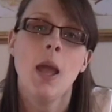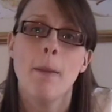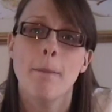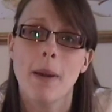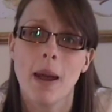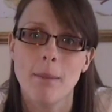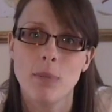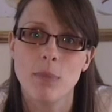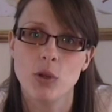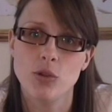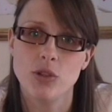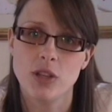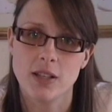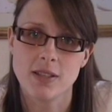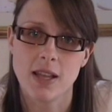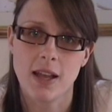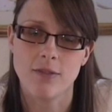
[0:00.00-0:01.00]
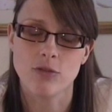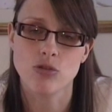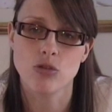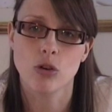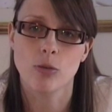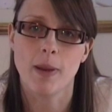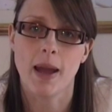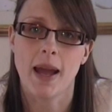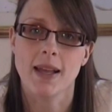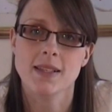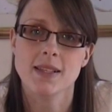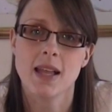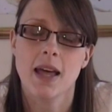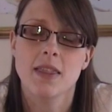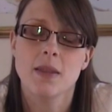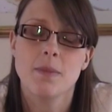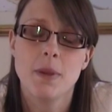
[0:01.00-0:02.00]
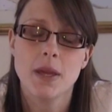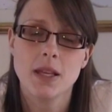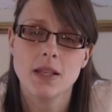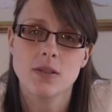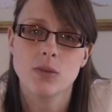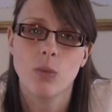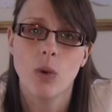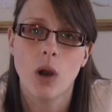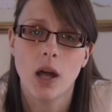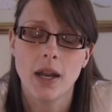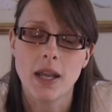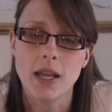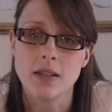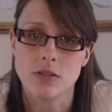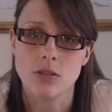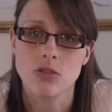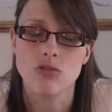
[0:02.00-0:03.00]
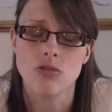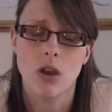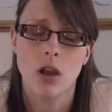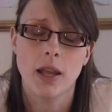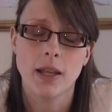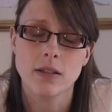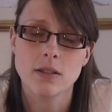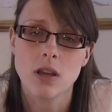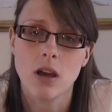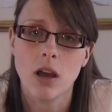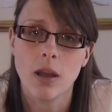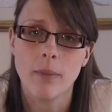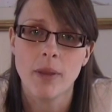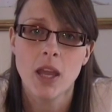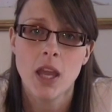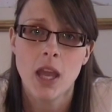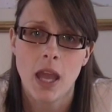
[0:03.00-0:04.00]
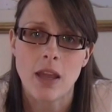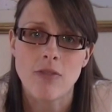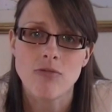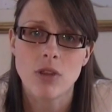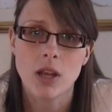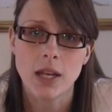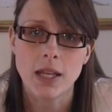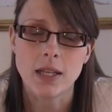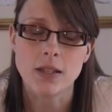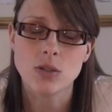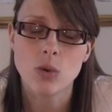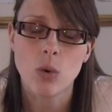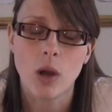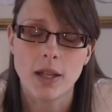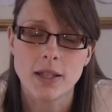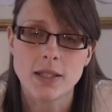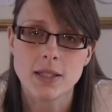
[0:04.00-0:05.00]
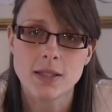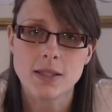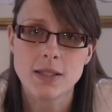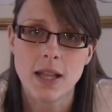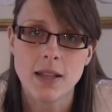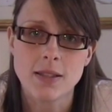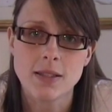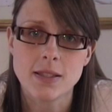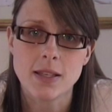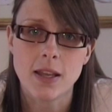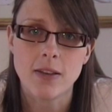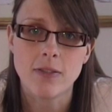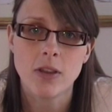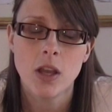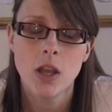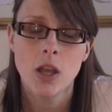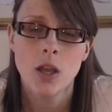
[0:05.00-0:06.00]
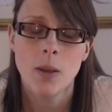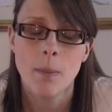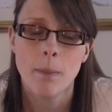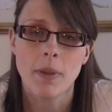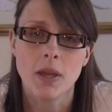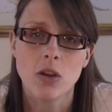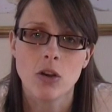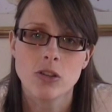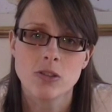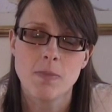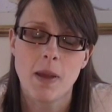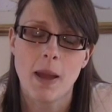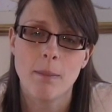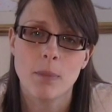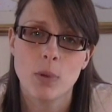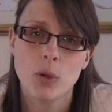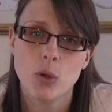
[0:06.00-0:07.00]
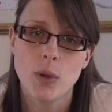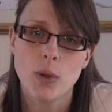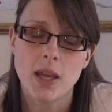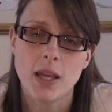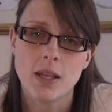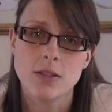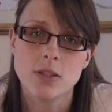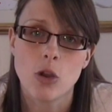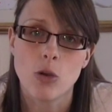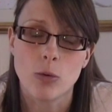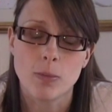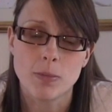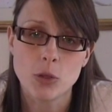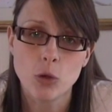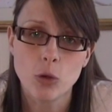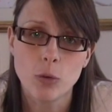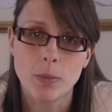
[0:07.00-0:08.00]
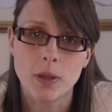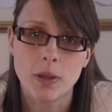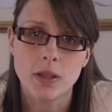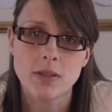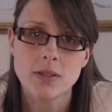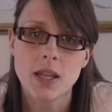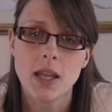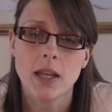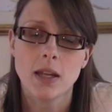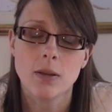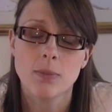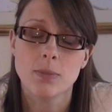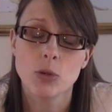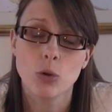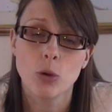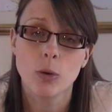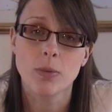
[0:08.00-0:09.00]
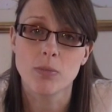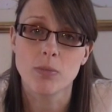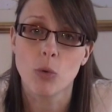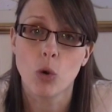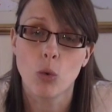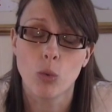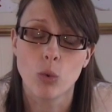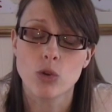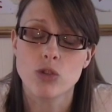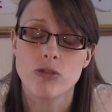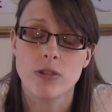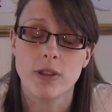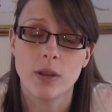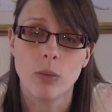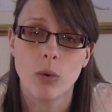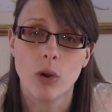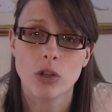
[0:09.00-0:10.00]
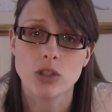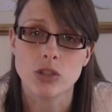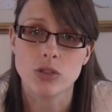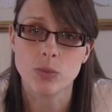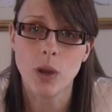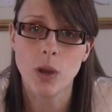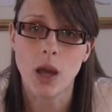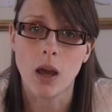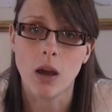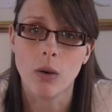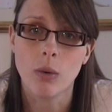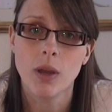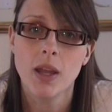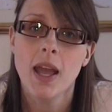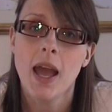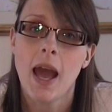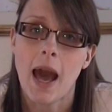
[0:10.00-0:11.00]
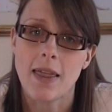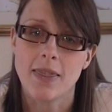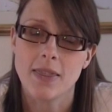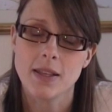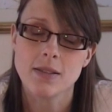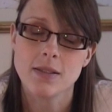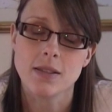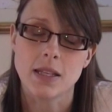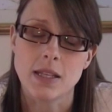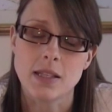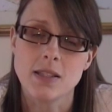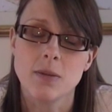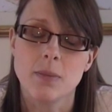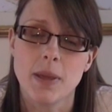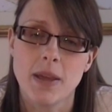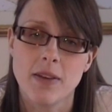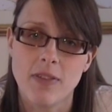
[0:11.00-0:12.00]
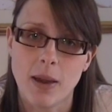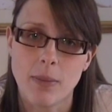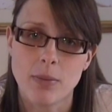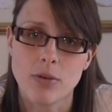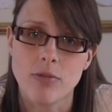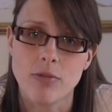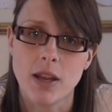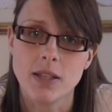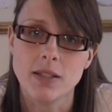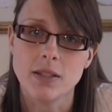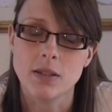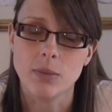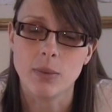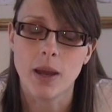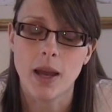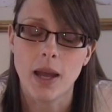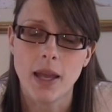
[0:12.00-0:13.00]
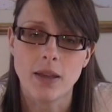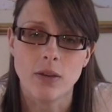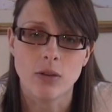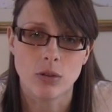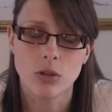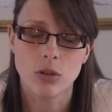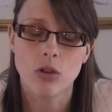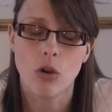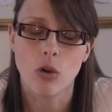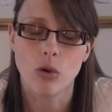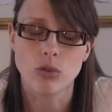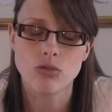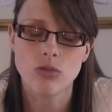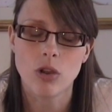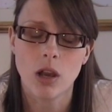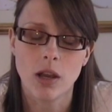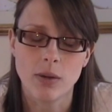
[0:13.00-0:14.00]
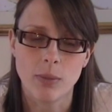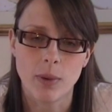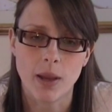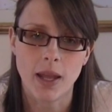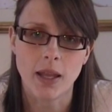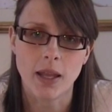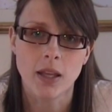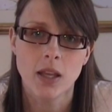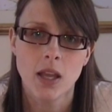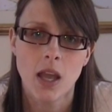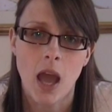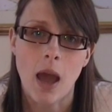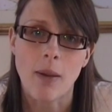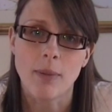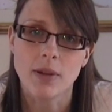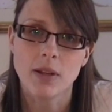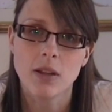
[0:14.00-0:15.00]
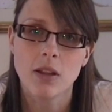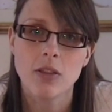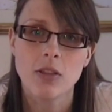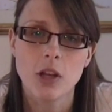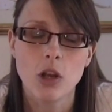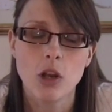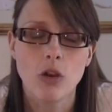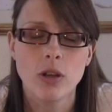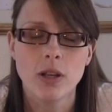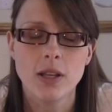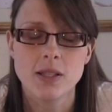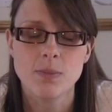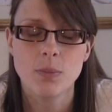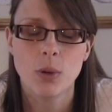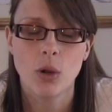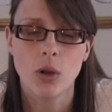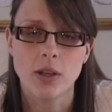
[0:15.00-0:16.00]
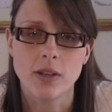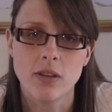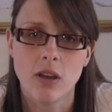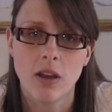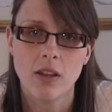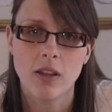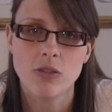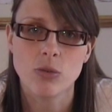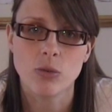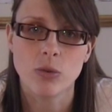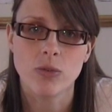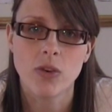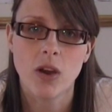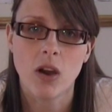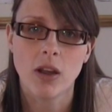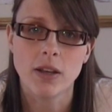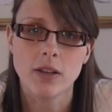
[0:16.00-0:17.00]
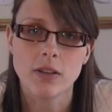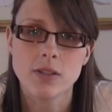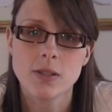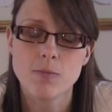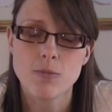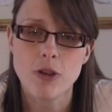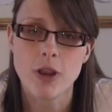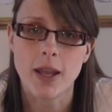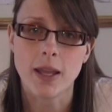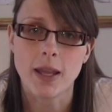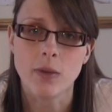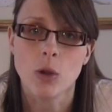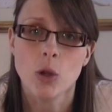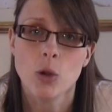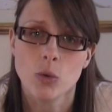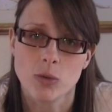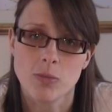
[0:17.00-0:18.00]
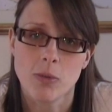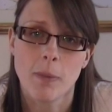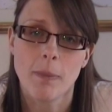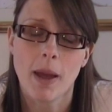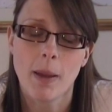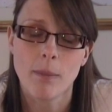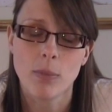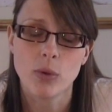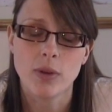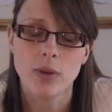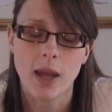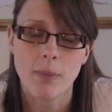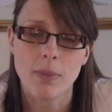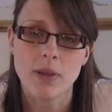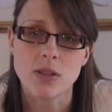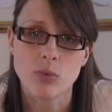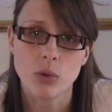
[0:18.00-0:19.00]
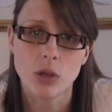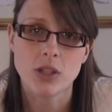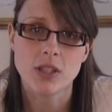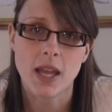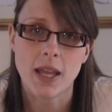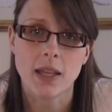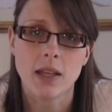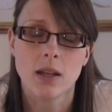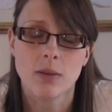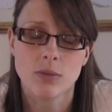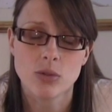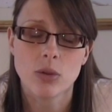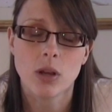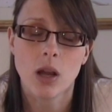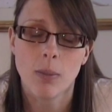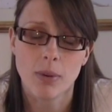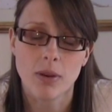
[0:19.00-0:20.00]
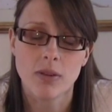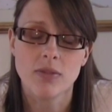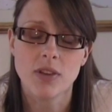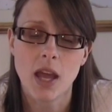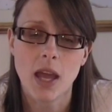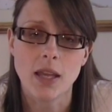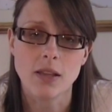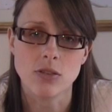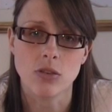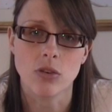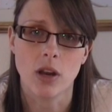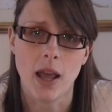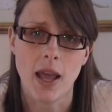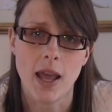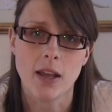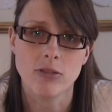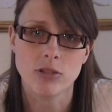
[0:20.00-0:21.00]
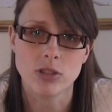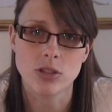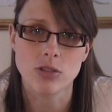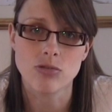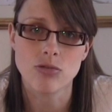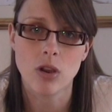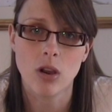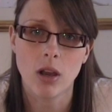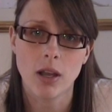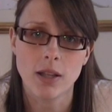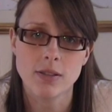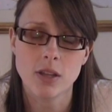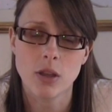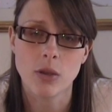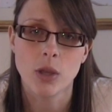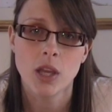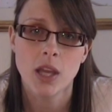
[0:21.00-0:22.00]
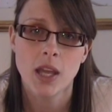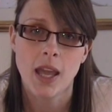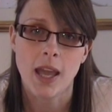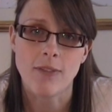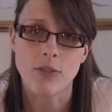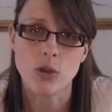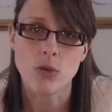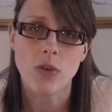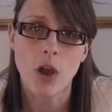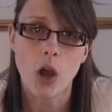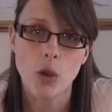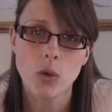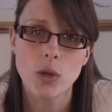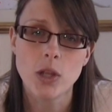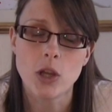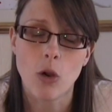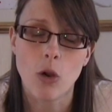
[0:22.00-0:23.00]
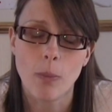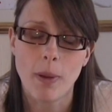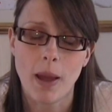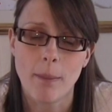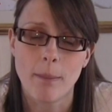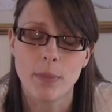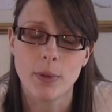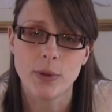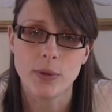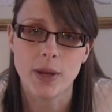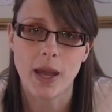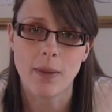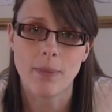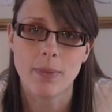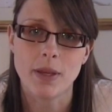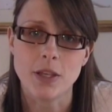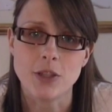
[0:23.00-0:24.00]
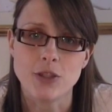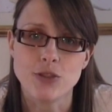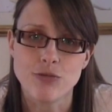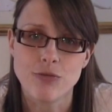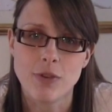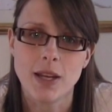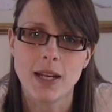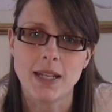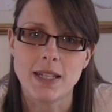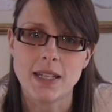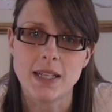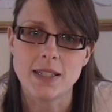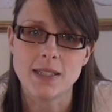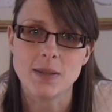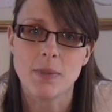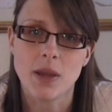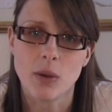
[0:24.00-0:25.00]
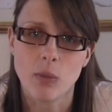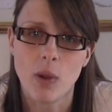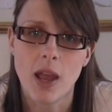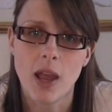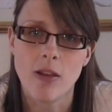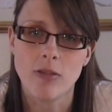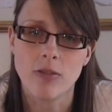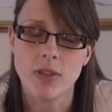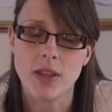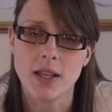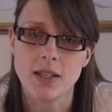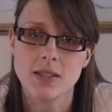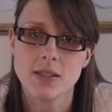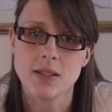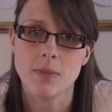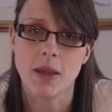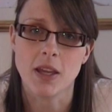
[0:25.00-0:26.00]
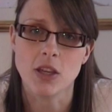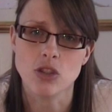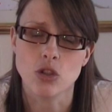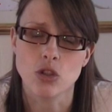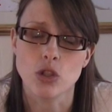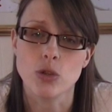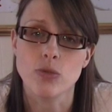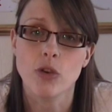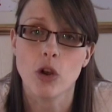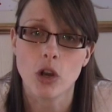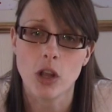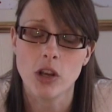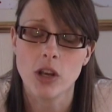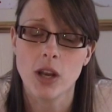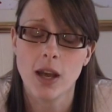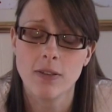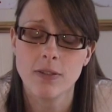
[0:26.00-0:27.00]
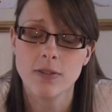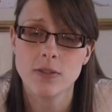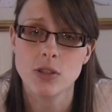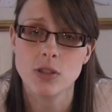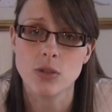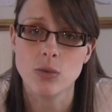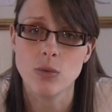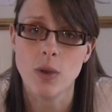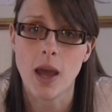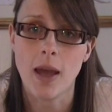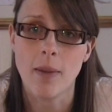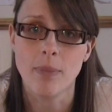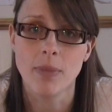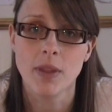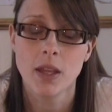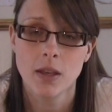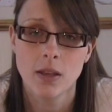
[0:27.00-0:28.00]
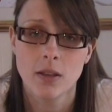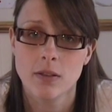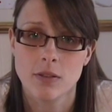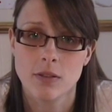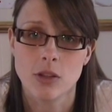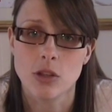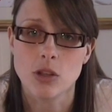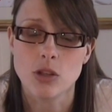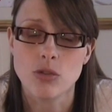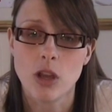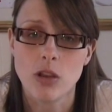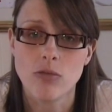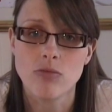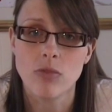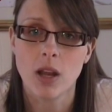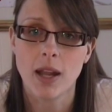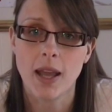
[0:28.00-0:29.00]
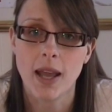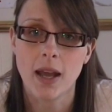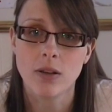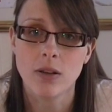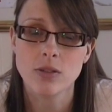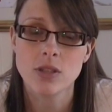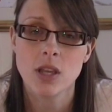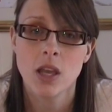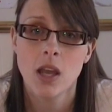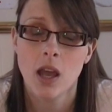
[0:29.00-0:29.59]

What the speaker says: Bamboo does have drawbacks, and the biggest one is the drying time. It really is quite extensive. Because bamboo is so absorbent, it absorbs more water in the wash as well, and this needs to be evaporated away or dried away. I mean, at the longest point I sort of find at spring was my bamboo nappies were taking up to a couple of days on an airer to dry. So if you've only got bamboo nappies, you really need to be aware of this to make sure you've got enough to so that you don't run out,